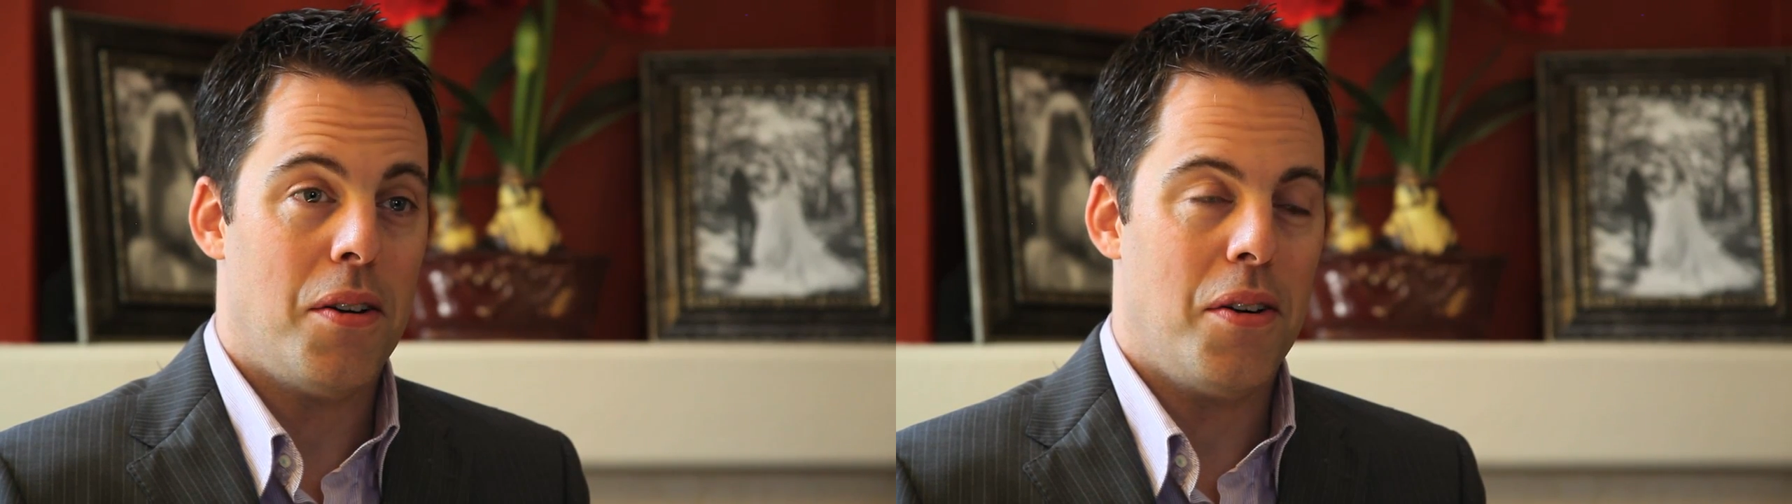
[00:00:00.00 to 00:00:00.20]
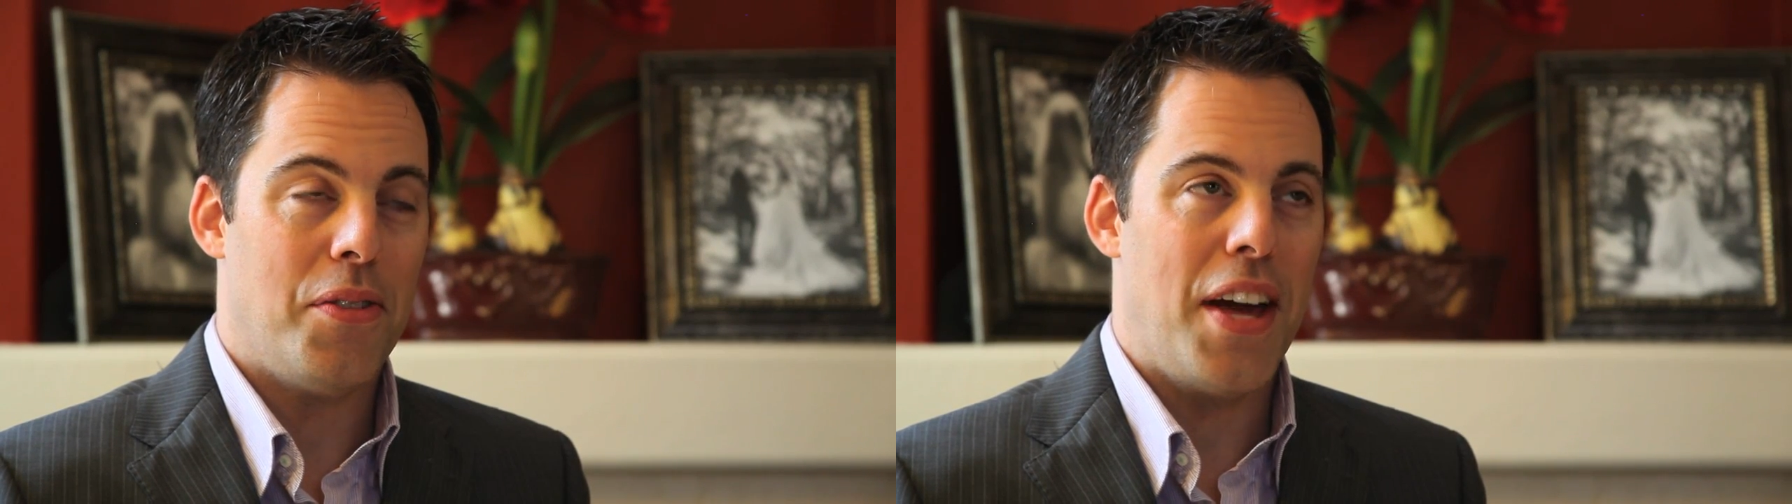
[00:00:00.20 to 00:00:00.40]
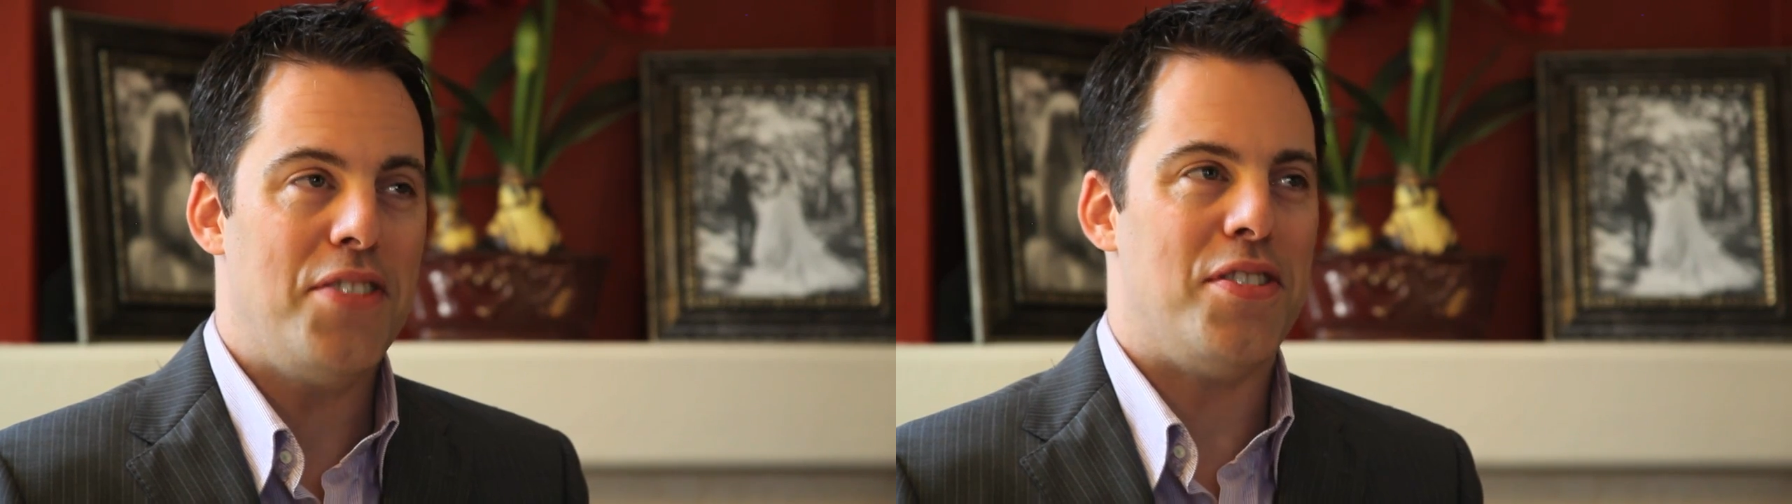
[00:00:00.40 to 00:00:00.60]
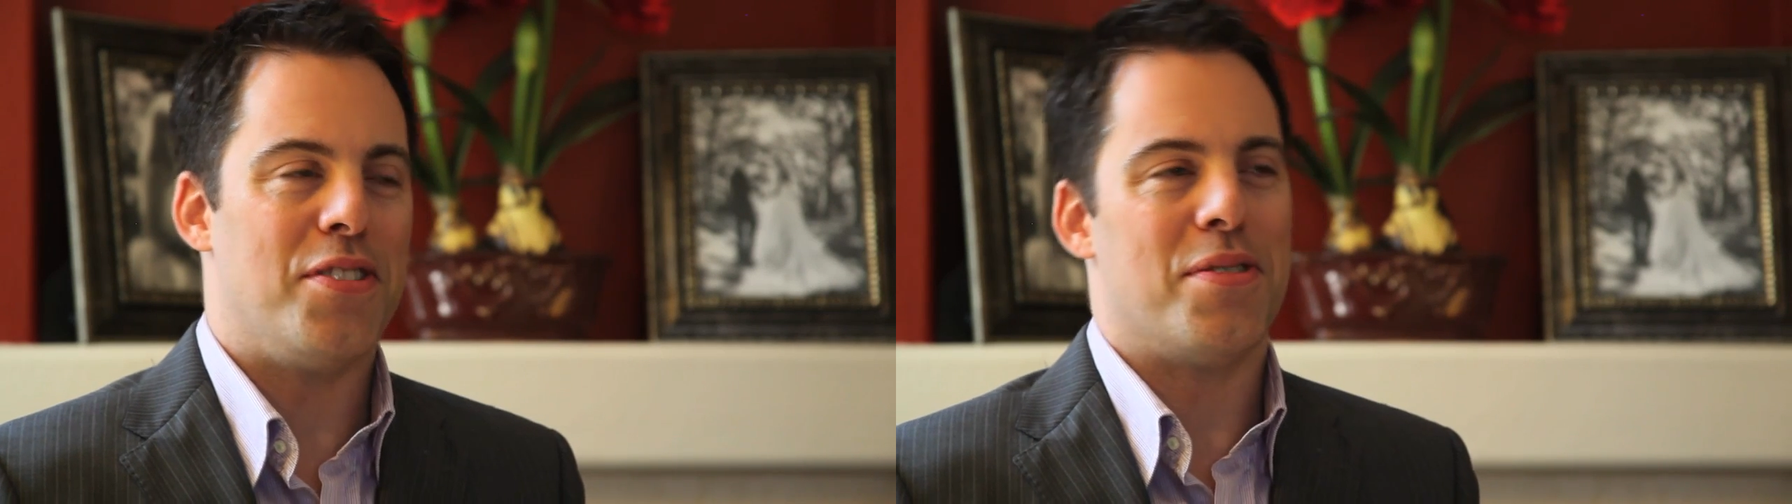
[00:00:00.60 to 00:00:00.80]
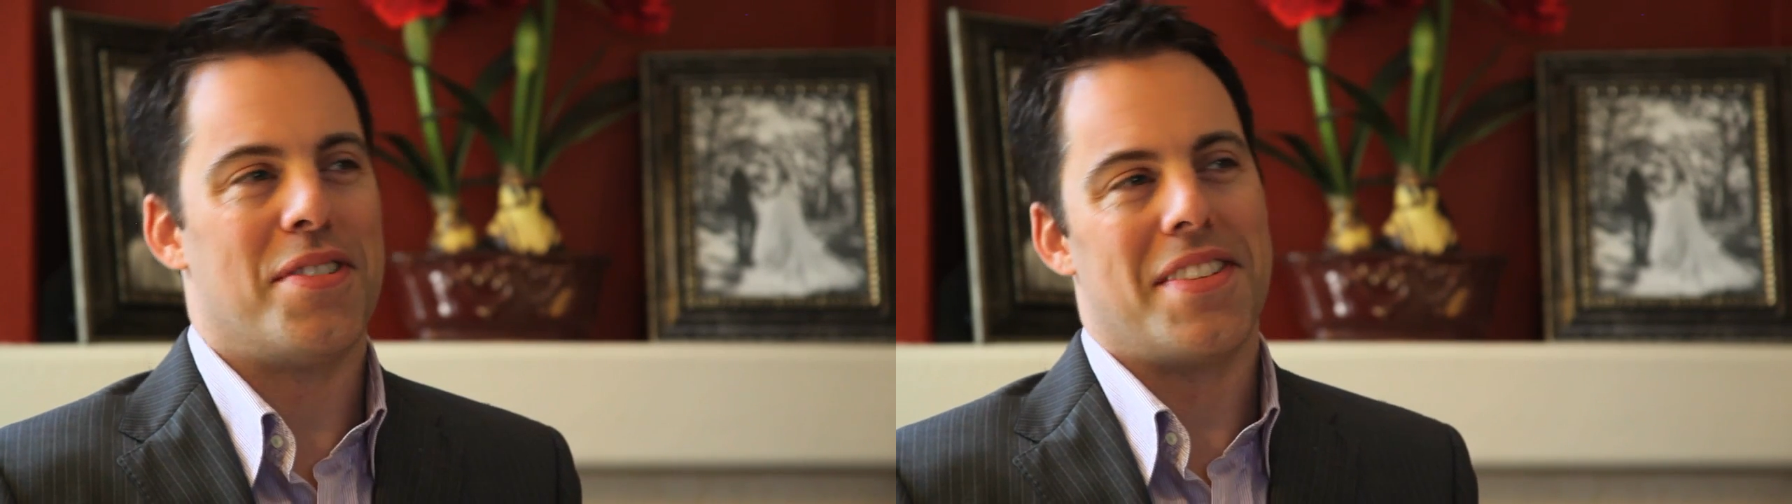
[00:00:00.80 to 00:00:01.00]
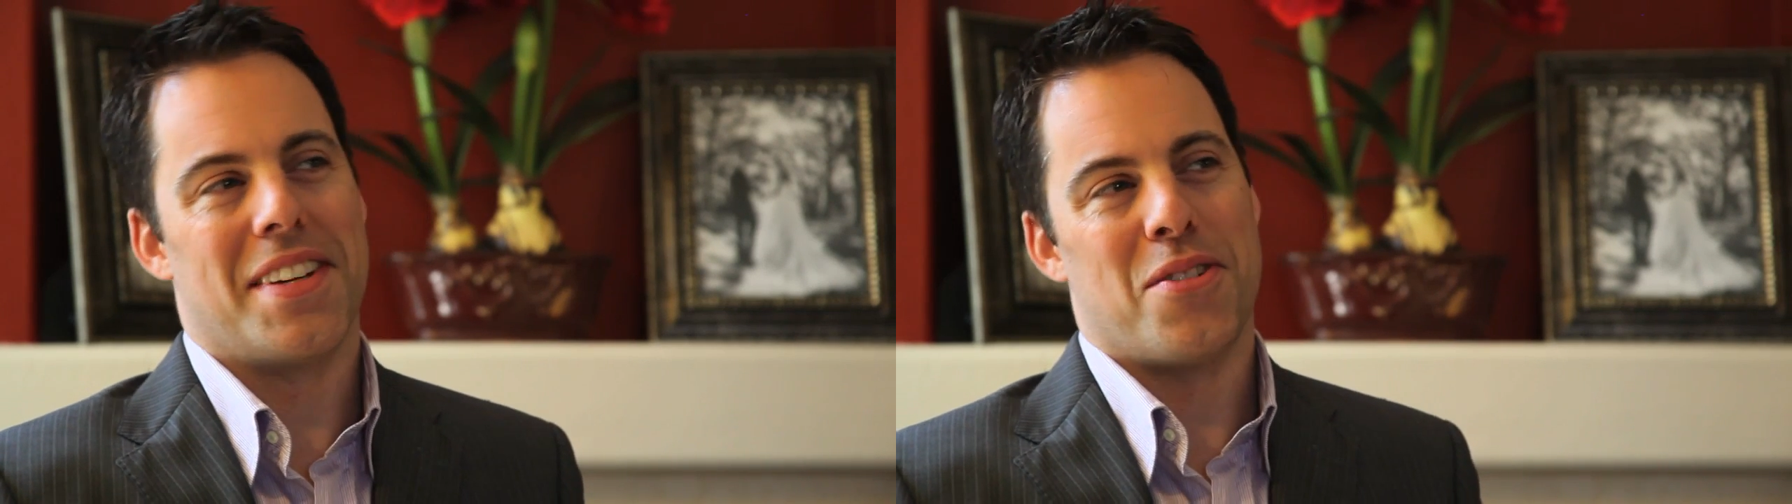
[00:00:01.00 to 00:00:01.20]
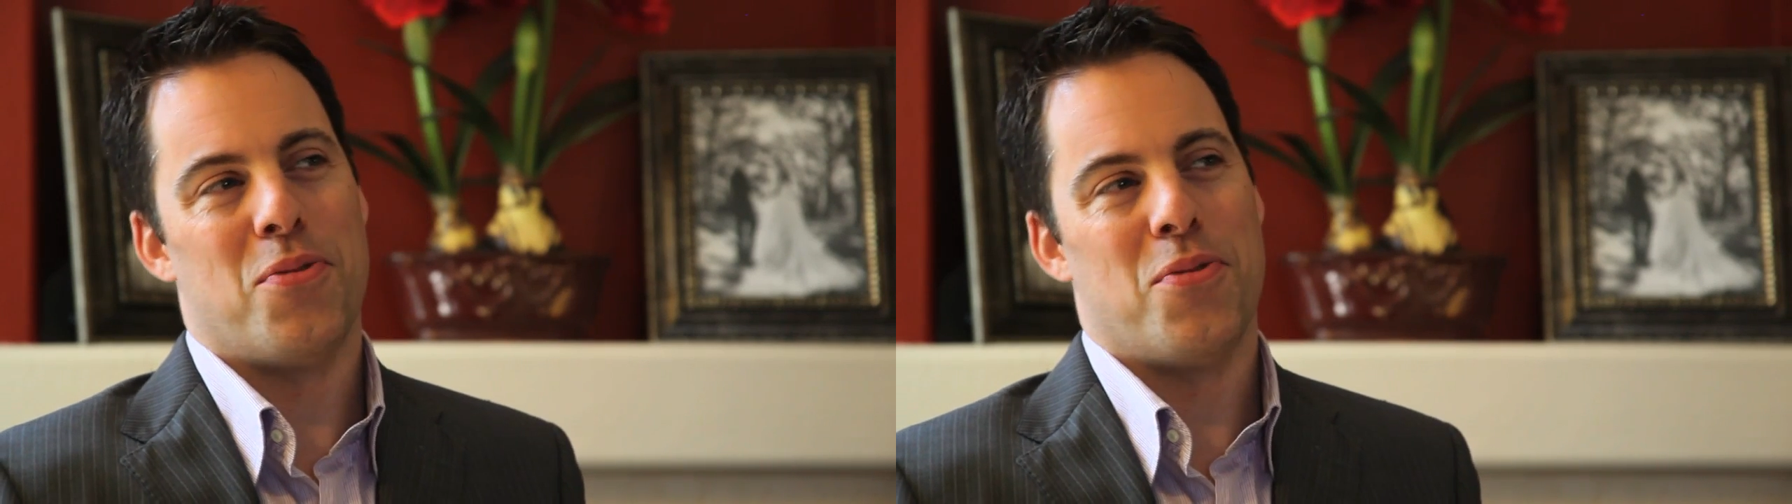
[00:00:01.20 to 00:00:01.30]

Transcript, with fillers: Oh, that's interesting.